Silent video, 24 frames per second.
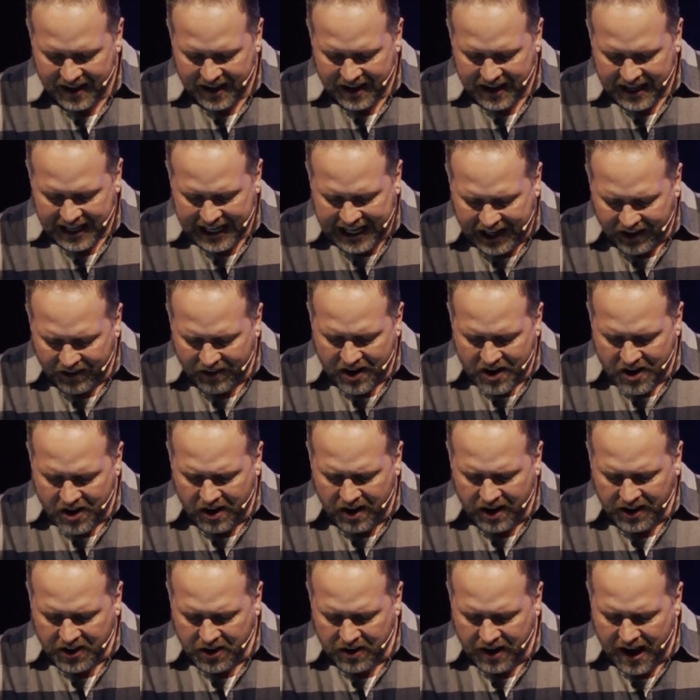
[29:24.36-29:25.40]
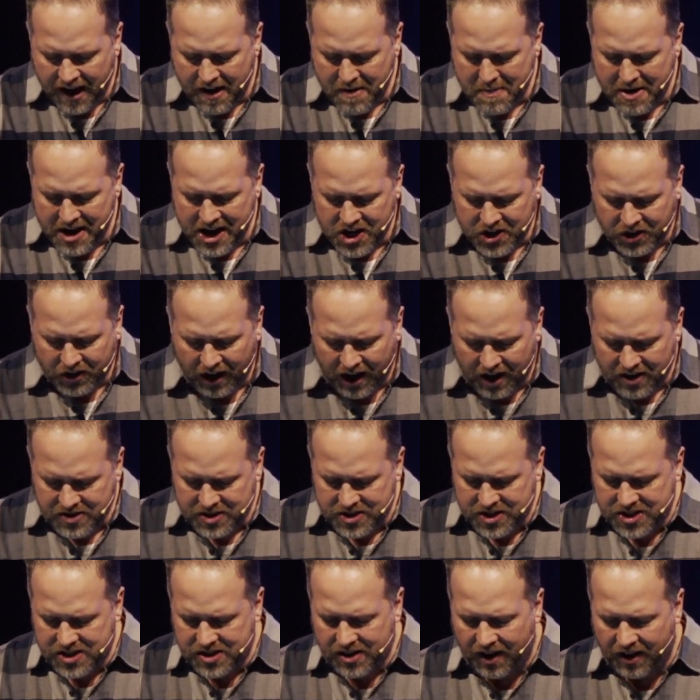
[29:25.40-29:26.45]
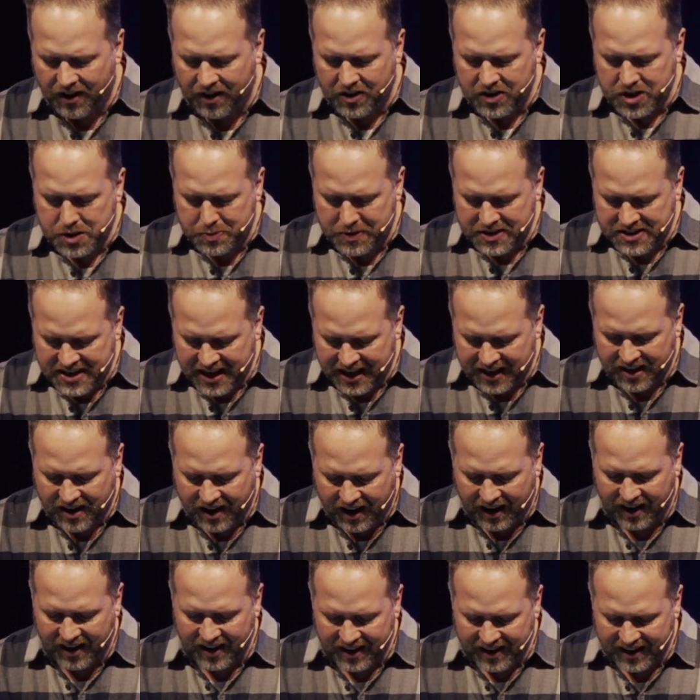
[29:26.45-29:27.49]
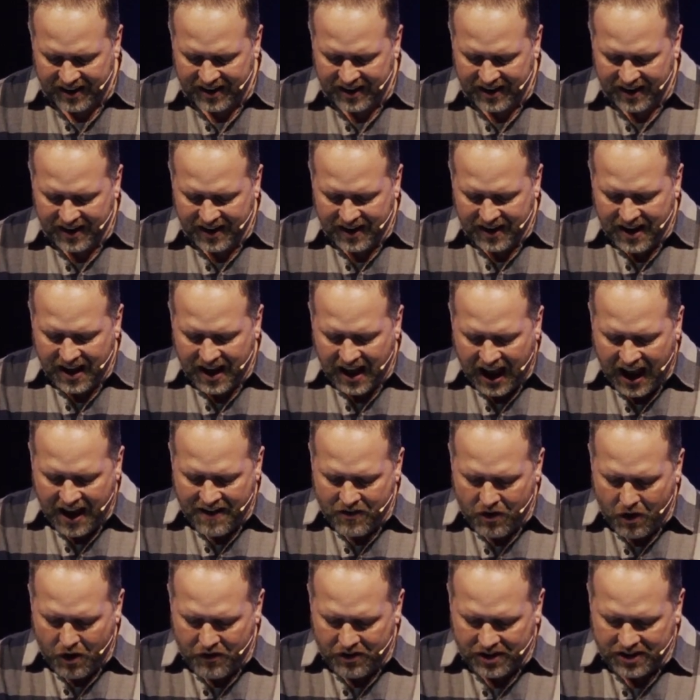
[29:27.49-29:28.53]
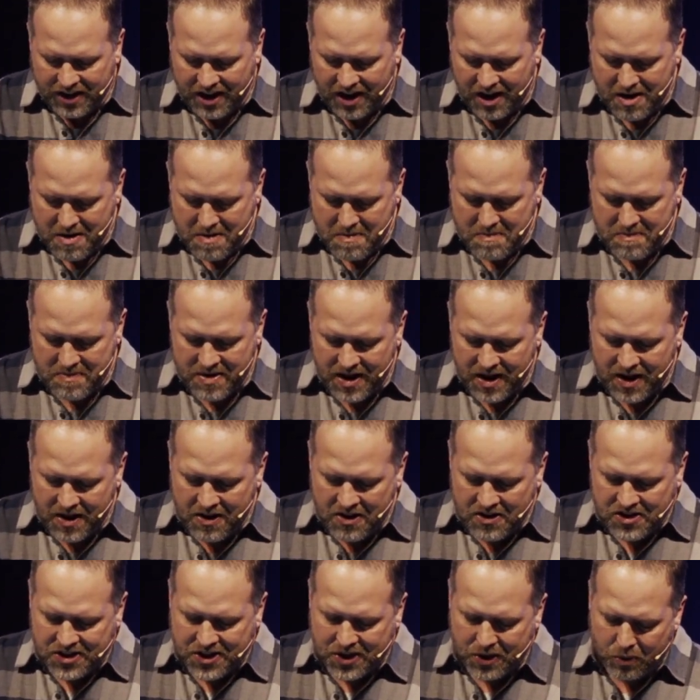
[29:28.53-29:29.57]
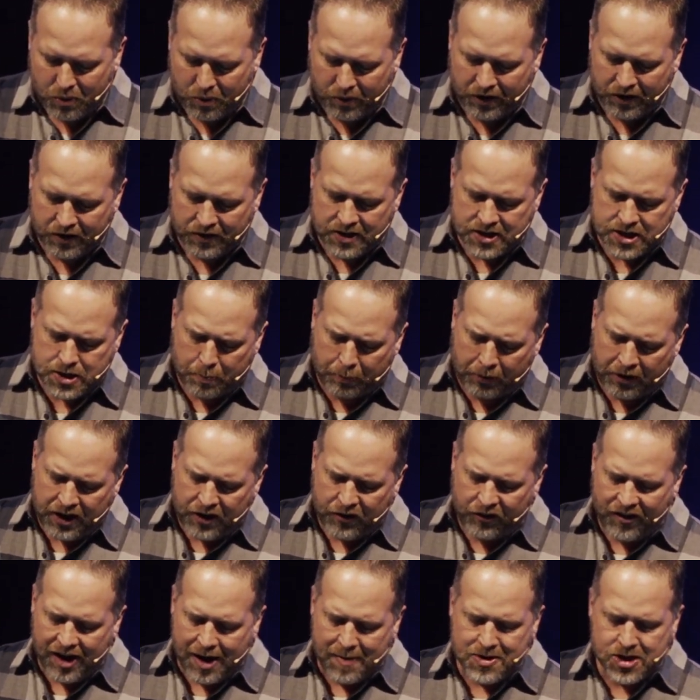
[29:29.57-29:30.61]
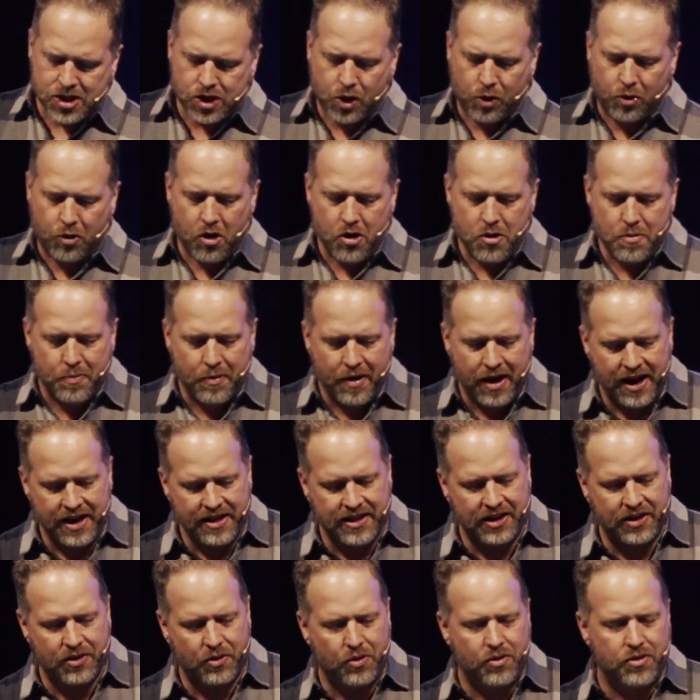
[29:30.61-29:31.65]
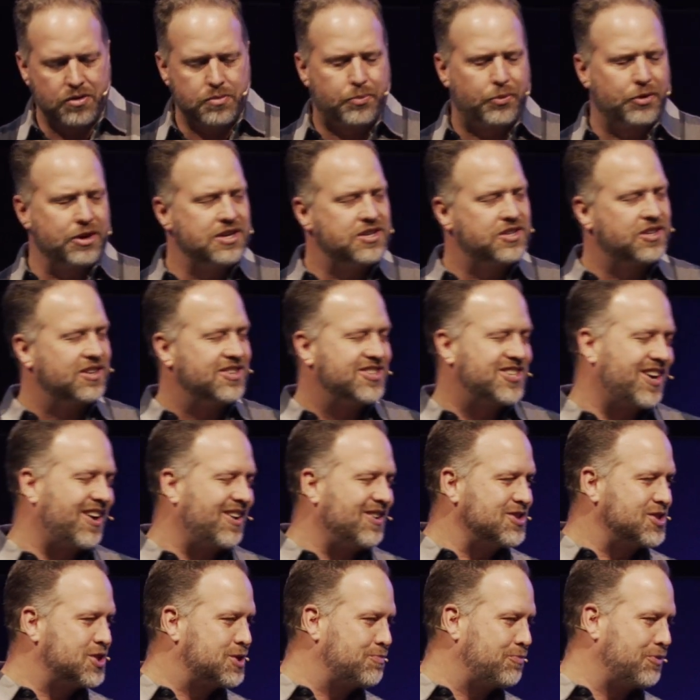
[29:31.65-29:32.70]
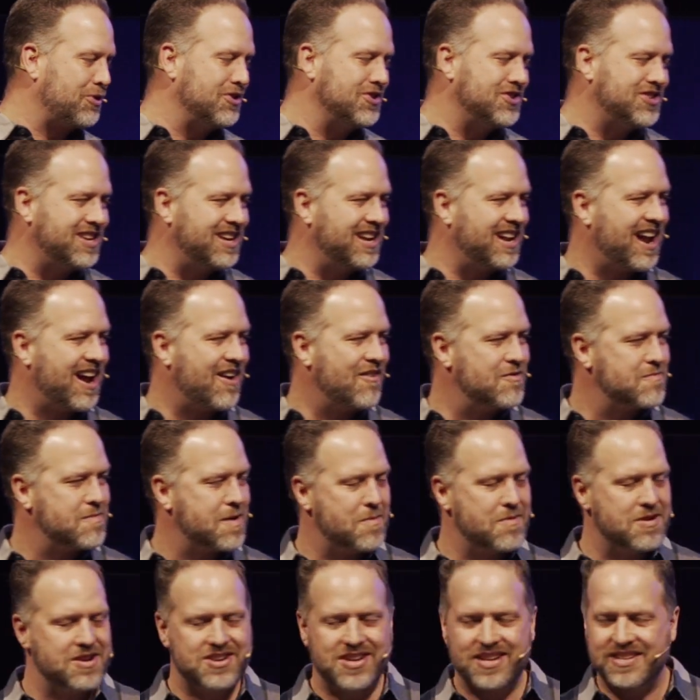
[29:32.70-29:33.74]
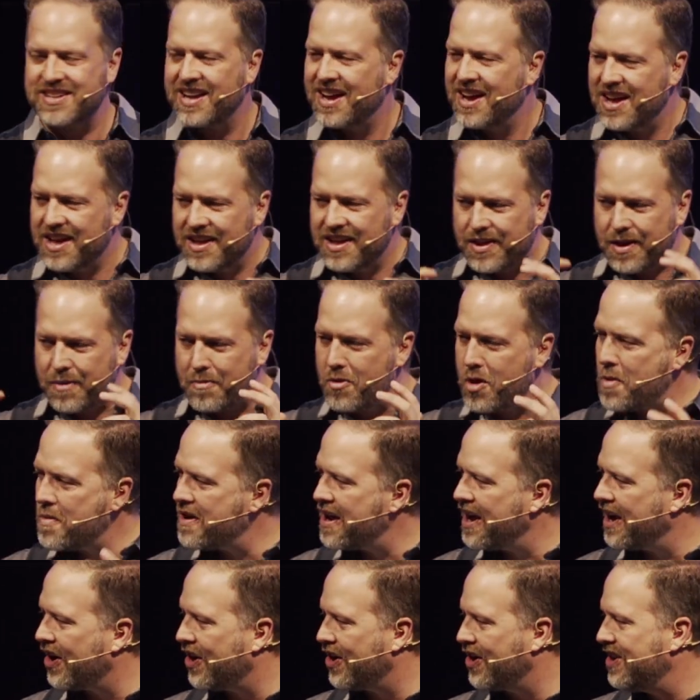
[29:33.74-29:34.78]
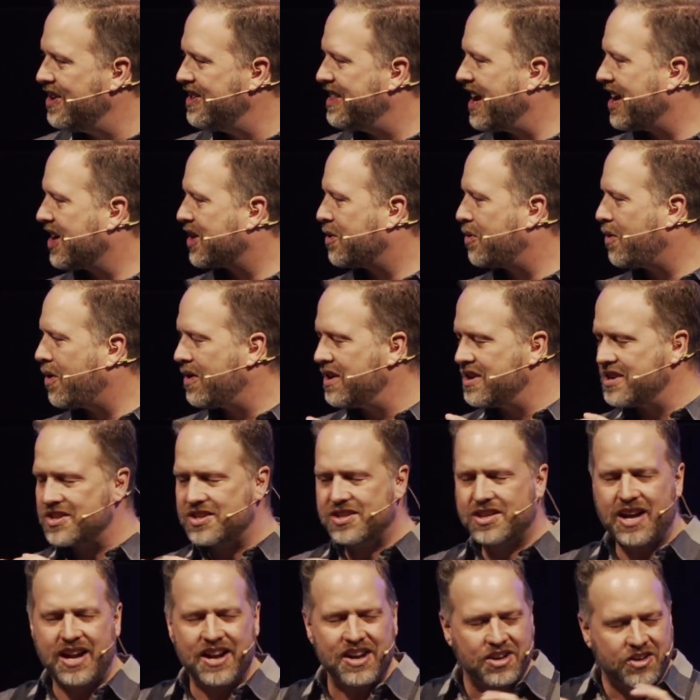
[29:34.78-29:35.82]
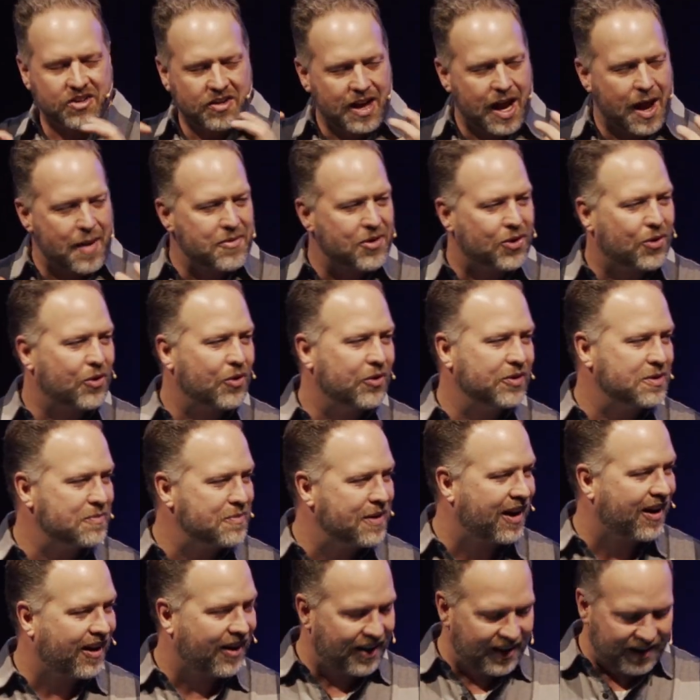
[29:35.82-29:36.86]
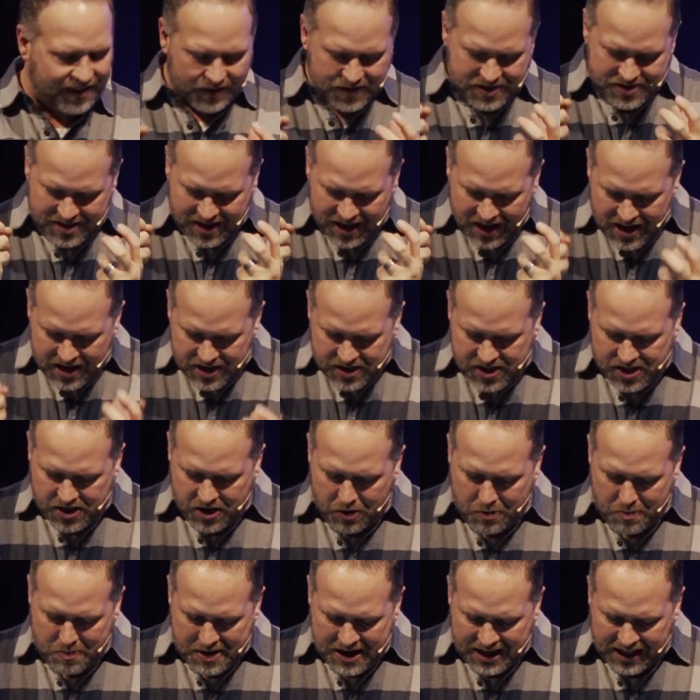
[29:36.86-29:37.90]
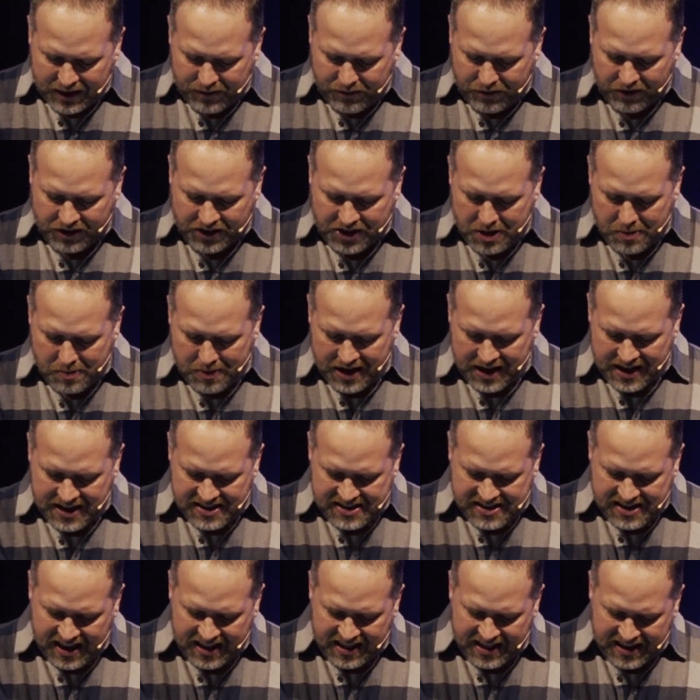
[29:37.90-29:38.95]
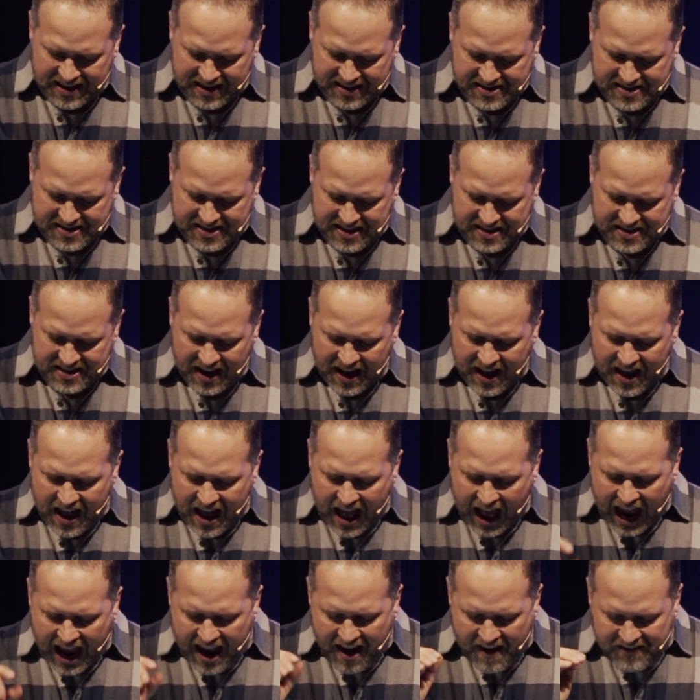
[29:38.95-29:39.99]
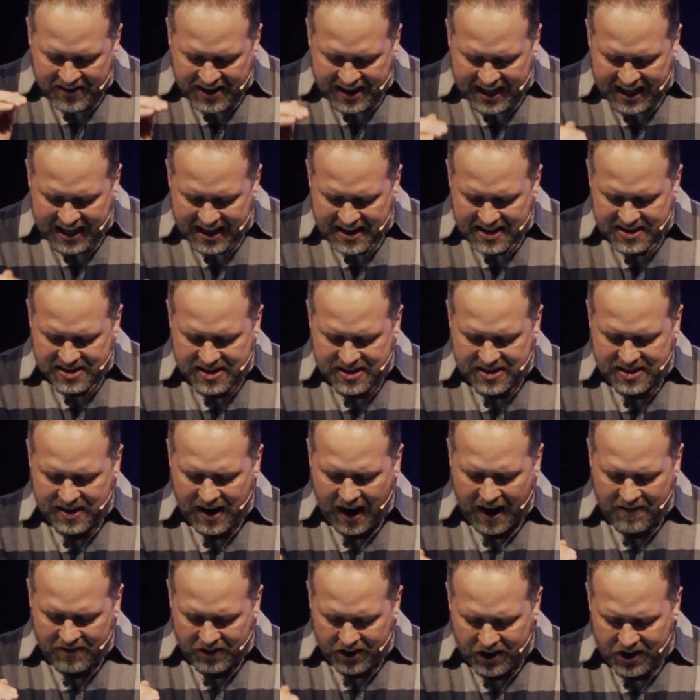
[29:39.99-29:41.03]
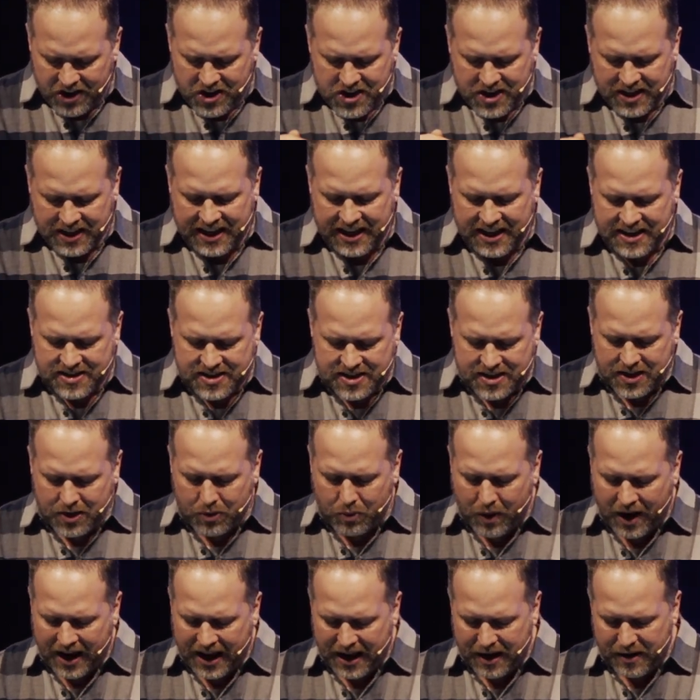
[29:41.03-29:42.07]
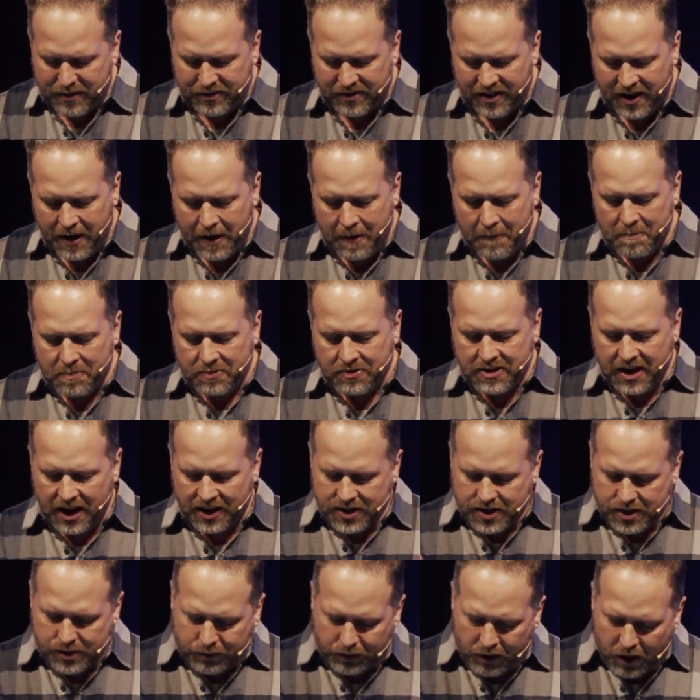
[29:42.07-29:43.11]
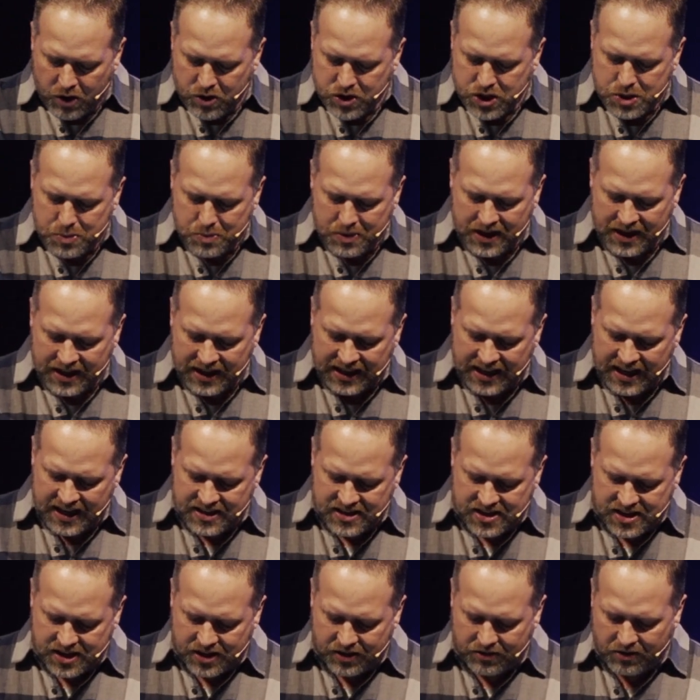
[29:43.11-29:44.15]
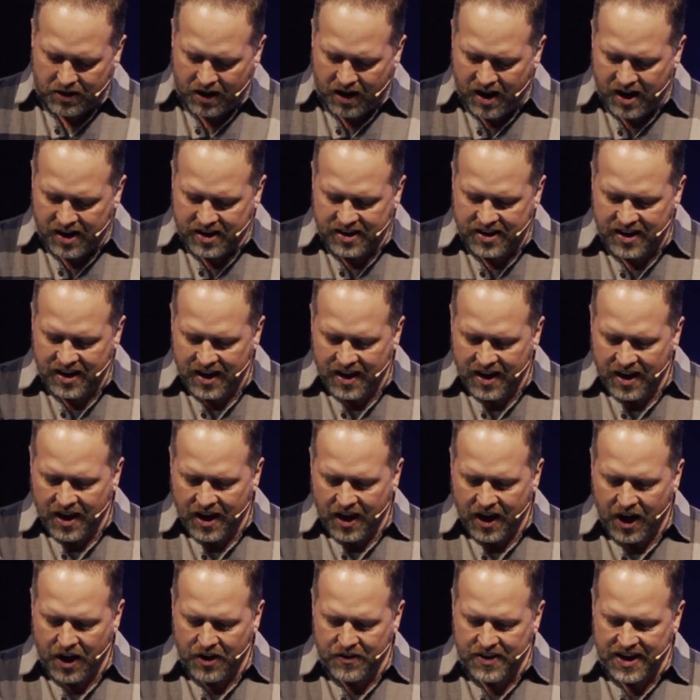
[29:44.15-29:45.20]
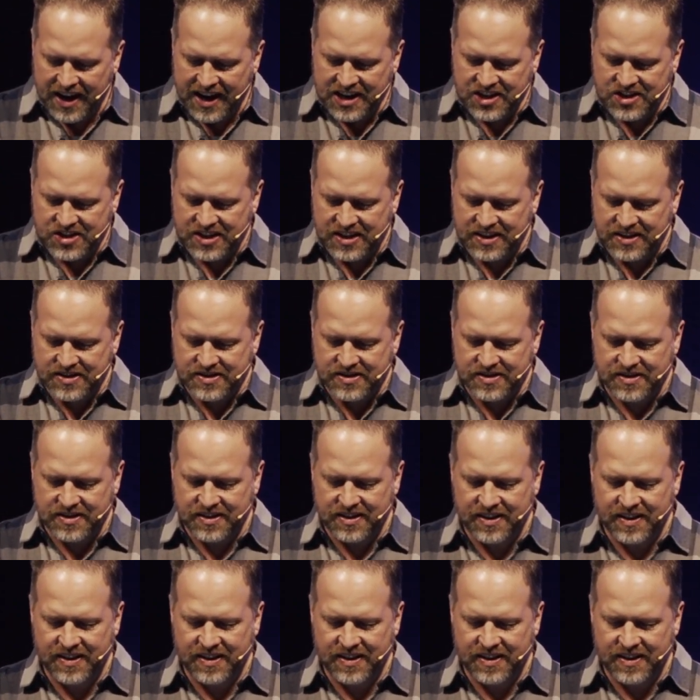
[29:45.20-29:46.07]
Here on earth, you'll have many trials and sorrows, but take heart. I've overcome the world. There's a pretty famous quote by the old preacher Charles Spurgeon, and I remember just the moment I heard that quote, it just kind of grabbed a hold of my heart. It was so meaningful to me, and it said this. It says, I've learned to kiss the wave that throws me against the rock of ages.